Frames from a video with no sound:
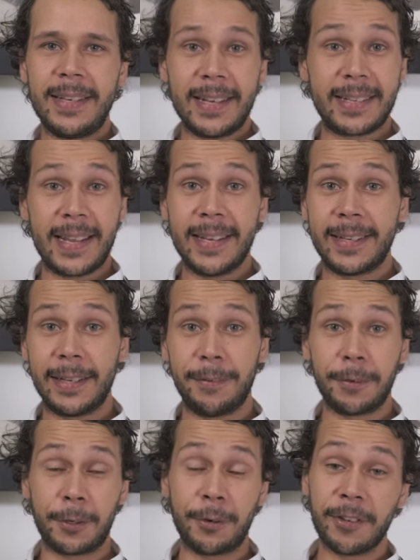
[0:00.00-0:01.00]
Dear Santa,
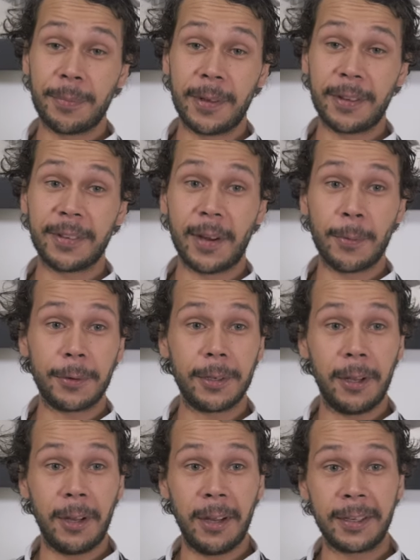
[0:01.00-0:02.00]
for Christmas I would
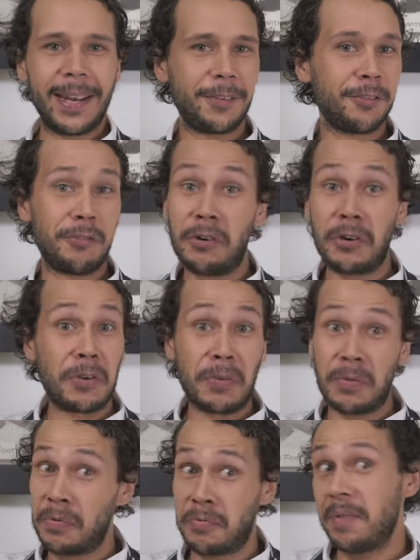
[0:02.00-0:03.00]
like an
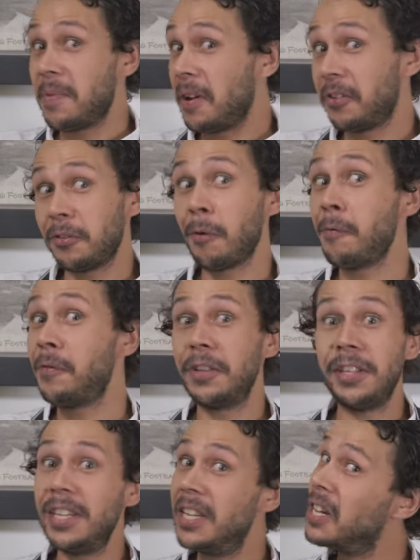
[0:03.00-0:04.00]
extra three months off a
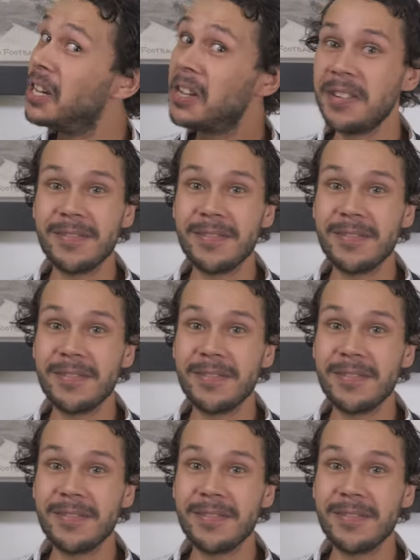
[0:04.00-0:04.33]
year.